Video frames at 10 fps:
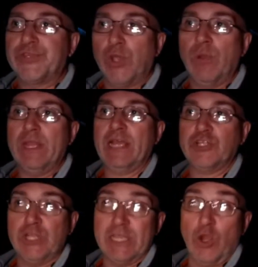so it
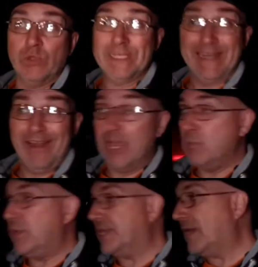actually goes in
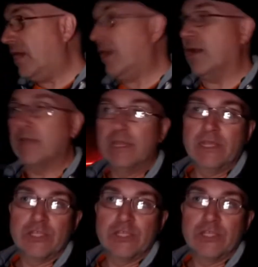line with the car.